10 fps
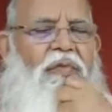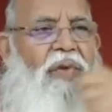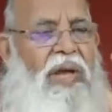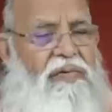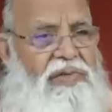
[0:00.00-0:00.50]

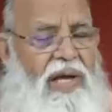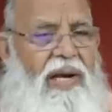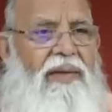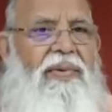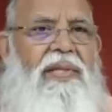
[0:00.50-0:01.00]
Waves are
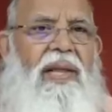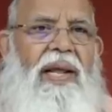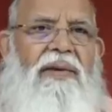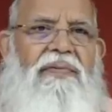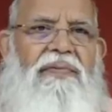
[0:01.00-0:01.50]
living the
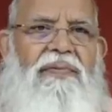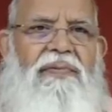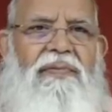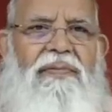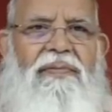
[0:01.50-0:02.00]
life,
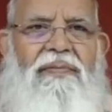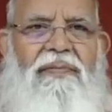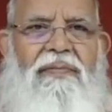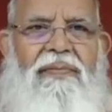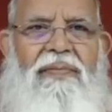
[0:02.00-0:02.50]

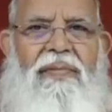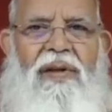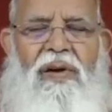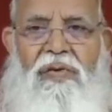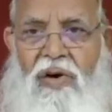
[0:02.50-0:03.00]

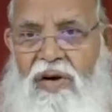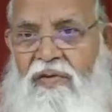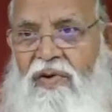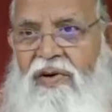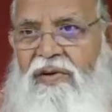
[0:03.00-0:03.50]
not the
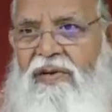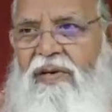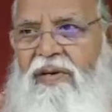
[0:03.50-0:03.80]
water.